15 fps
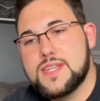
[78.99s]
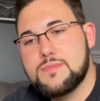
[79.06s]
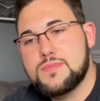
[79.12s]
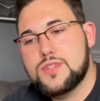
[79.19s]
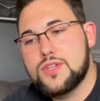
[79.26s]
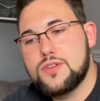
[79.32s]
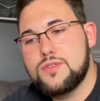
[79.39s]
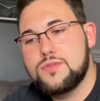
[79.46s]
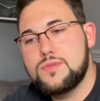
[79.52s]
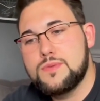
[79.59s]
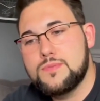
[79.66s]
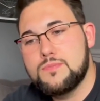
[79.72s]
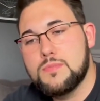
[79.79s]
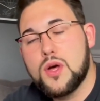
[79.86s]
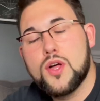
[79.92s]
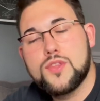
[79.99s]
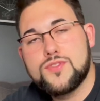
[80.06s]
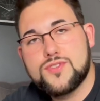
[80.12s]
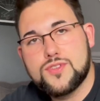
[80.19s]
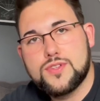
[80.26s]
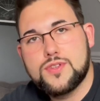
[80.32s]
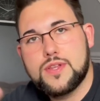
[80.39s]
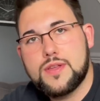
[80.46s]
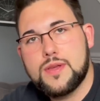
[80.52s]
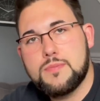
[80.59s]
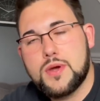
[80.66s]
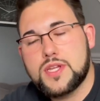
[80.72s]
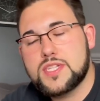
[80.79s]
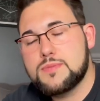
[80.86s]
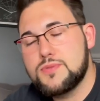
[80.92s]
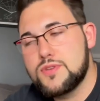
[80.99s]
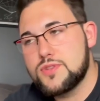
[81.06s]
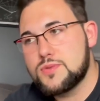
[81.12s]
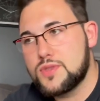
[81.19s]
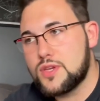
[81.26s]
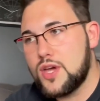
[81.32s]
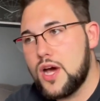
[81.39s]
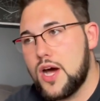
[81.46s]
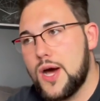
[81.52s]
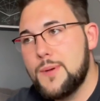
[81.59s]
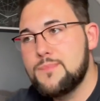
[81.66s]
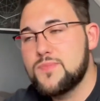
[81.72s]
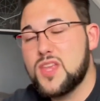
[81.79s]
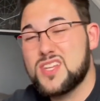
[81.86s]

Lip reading: M2 mods and my experience with the car.